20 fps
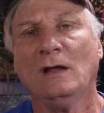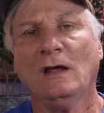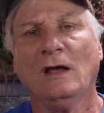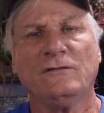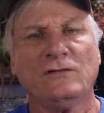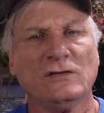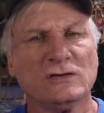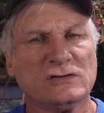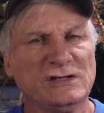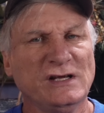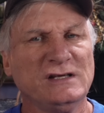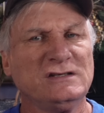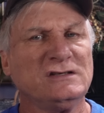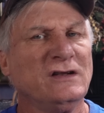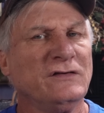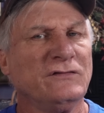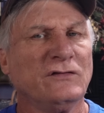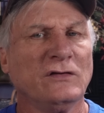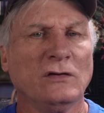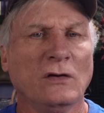If you're
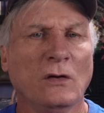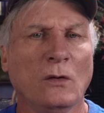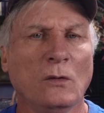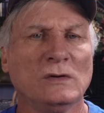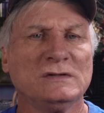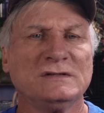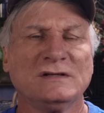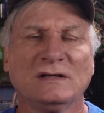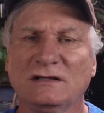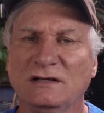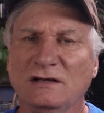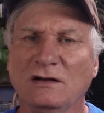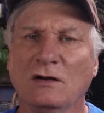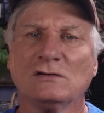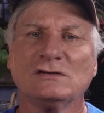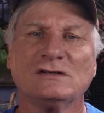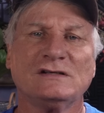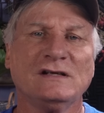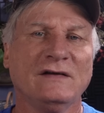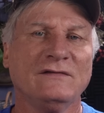sensitive to noise, the
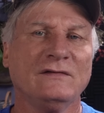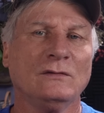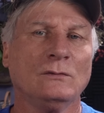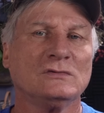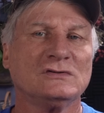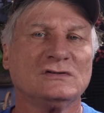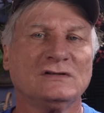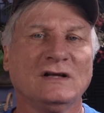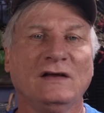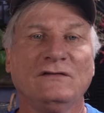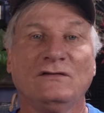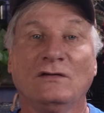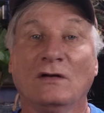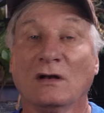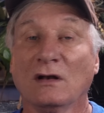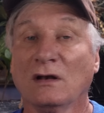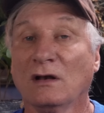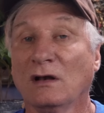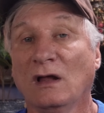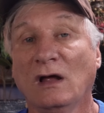TR7 will save you a
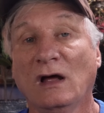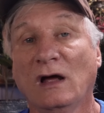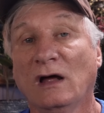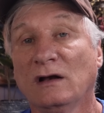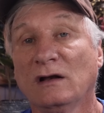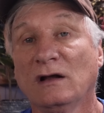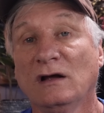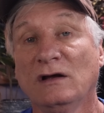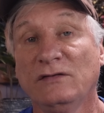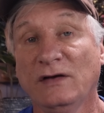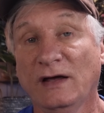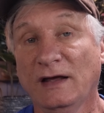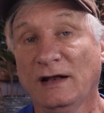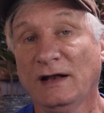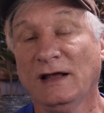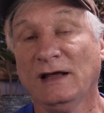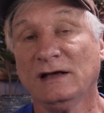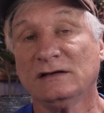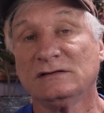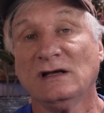lot of
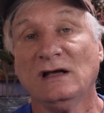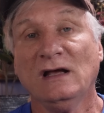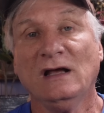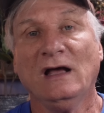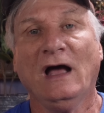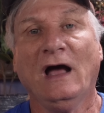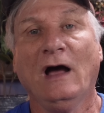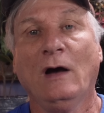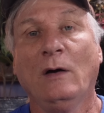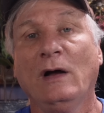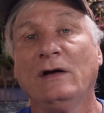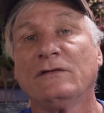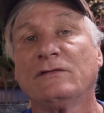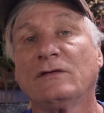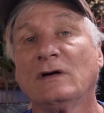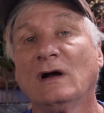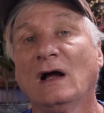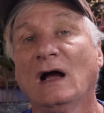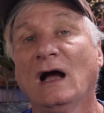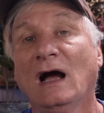headaches.
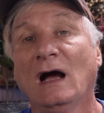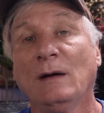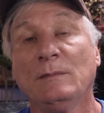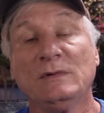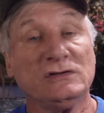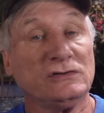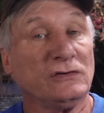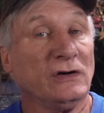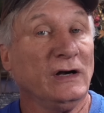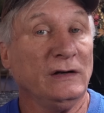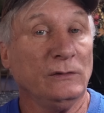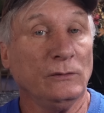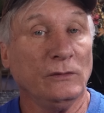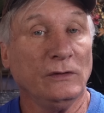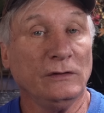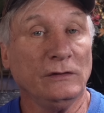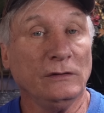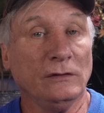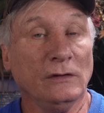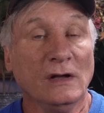However, I'll be straight
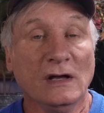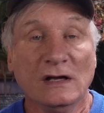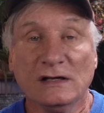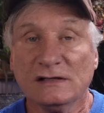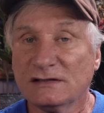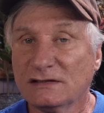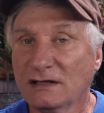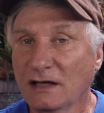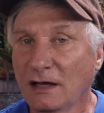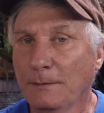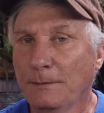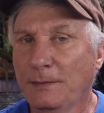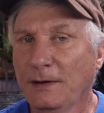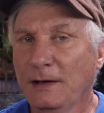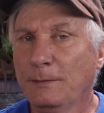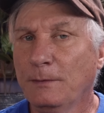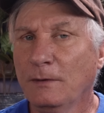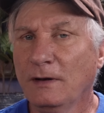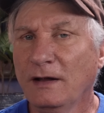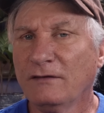with you. Some
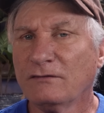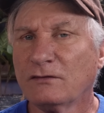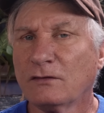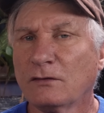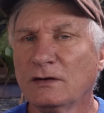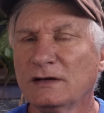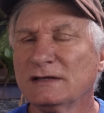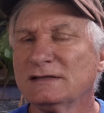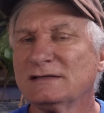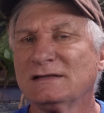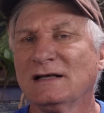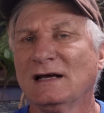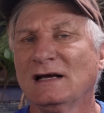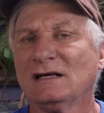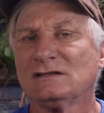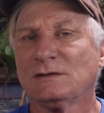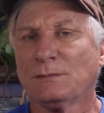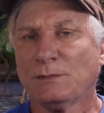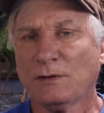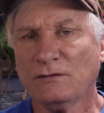people have
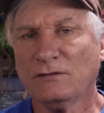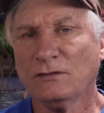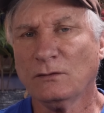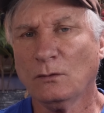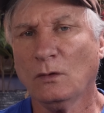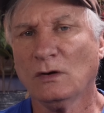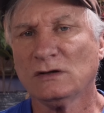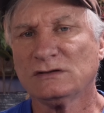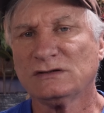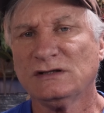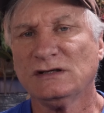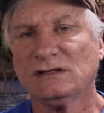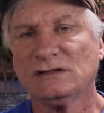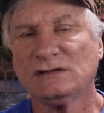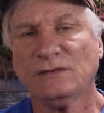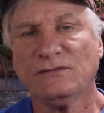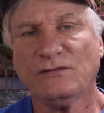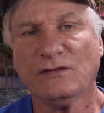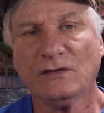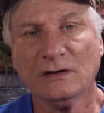criticized the Perfect Wash
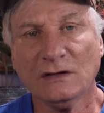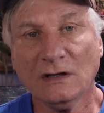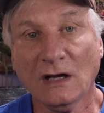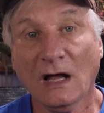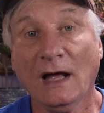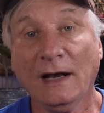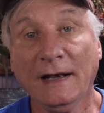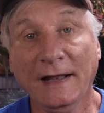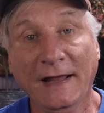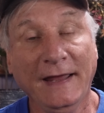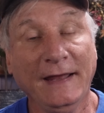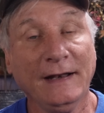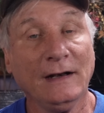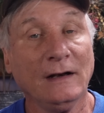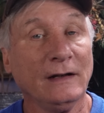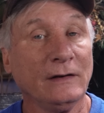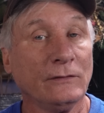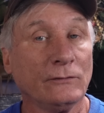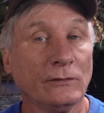system for not handling